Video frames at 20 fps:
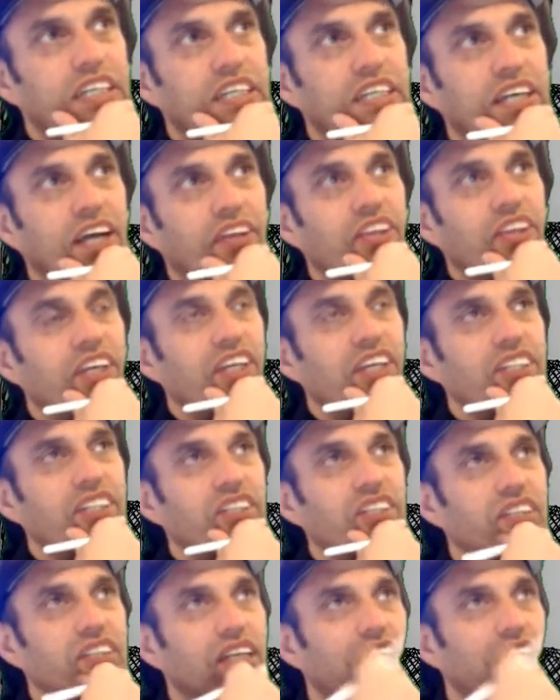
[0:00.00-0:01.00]
I think
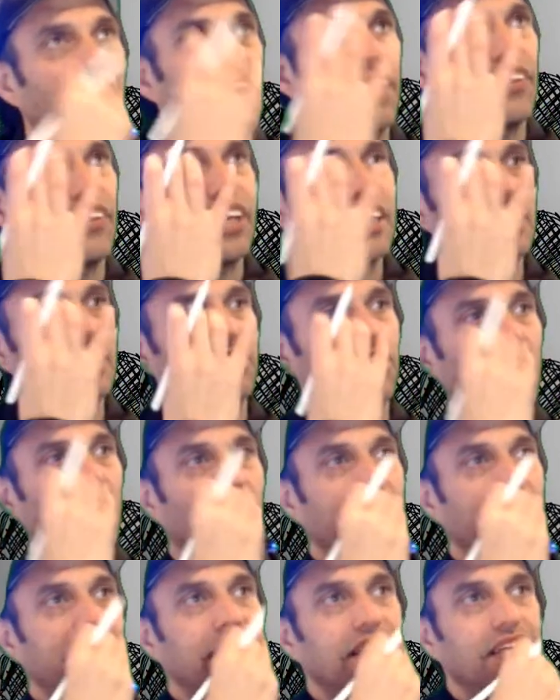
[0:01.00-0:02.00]
it's
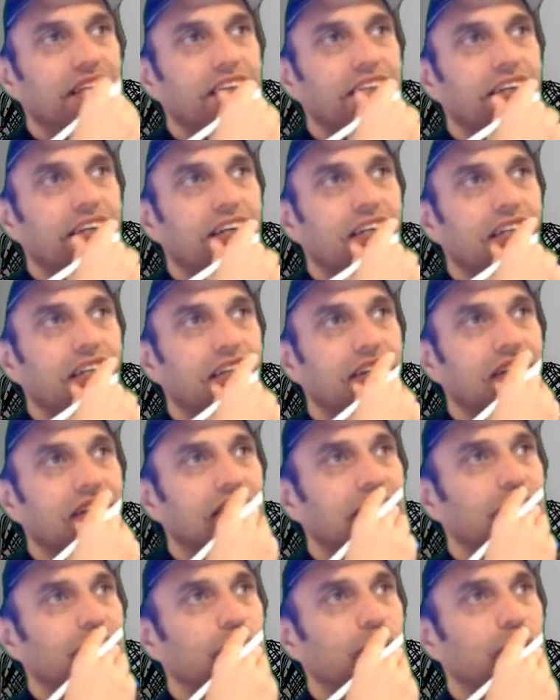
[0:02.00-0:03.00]
tied together.
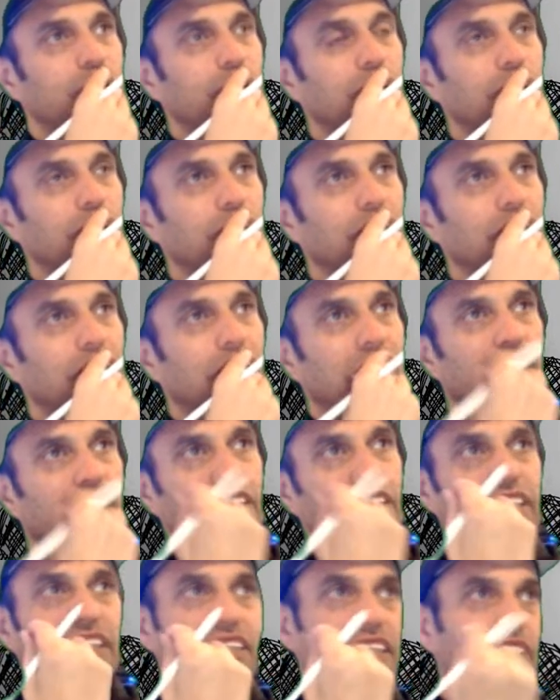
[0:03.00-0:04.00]

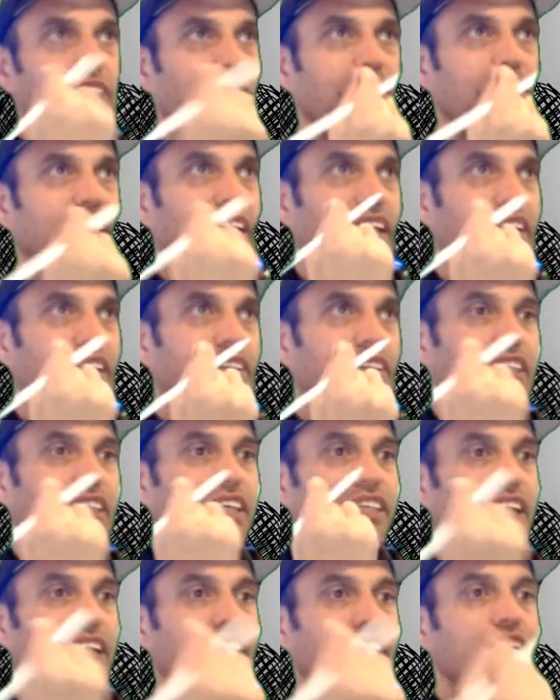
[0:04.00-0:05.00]
Because there's
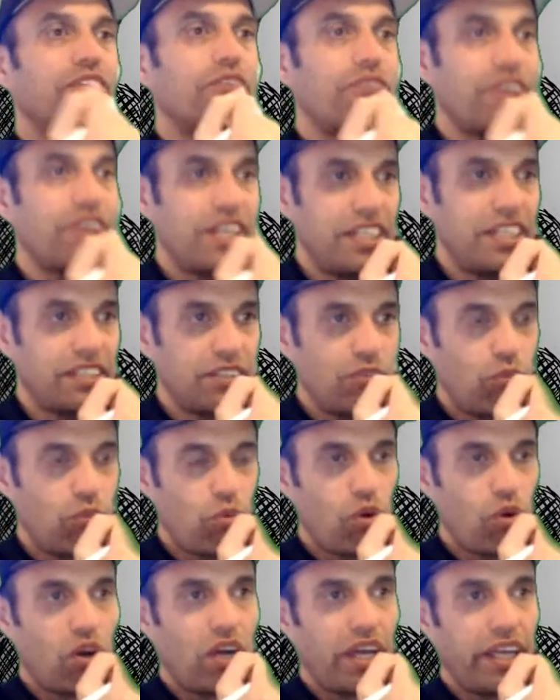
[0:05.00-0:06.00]
another reason
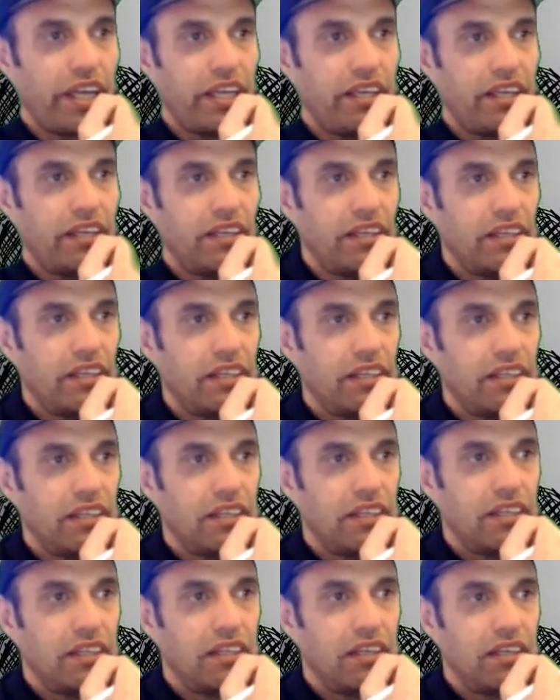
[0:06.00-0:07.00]
why
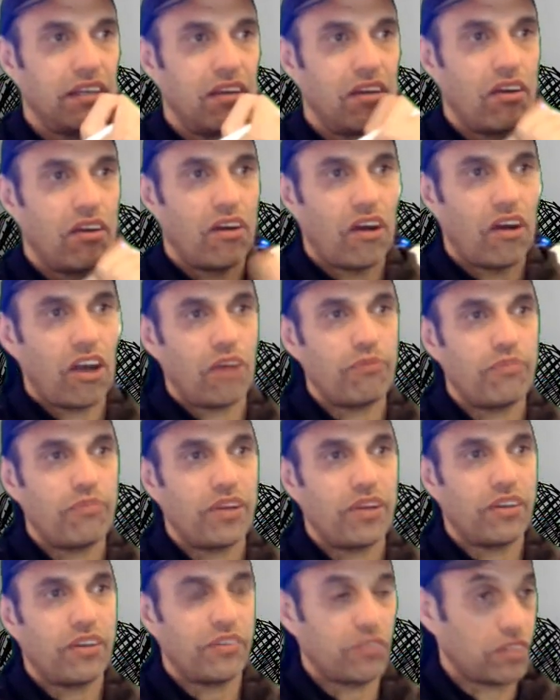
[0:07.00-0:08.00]
I'm
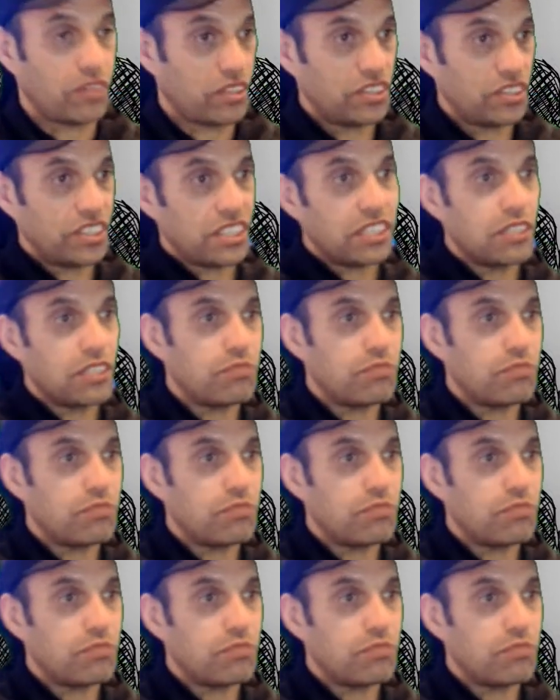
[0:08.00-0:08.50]
not, because this is